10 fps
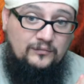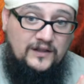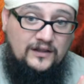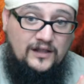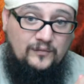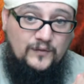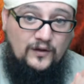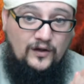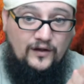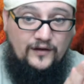tempting to
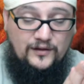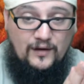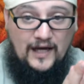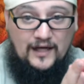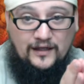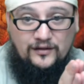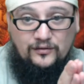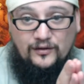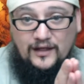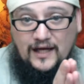keep the law and then you added
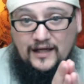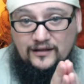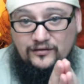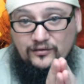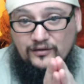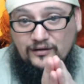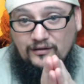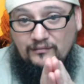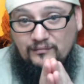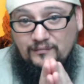to it and added to
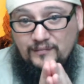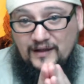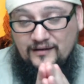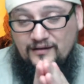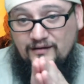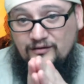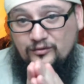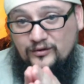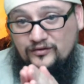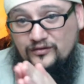it and bended
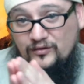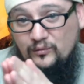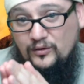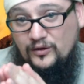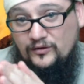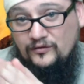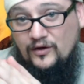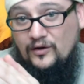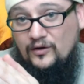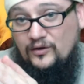and twisted the
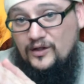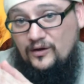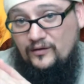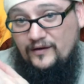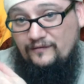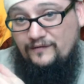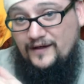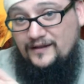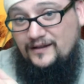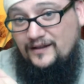words you know and then
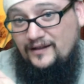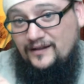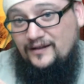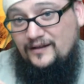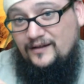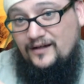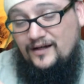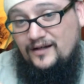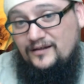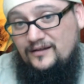finally
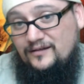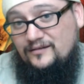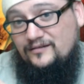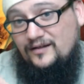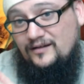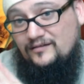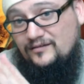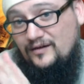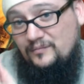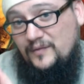god
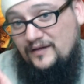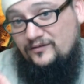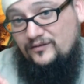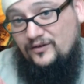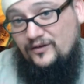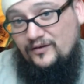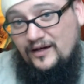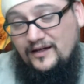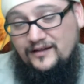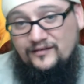sends a
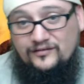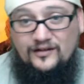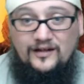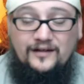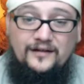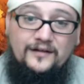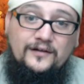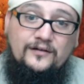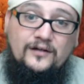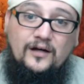messenger, right, his son,
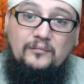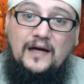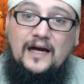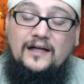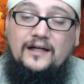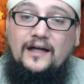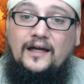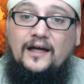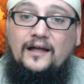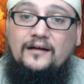to come back
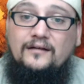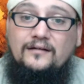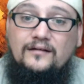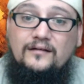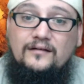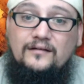and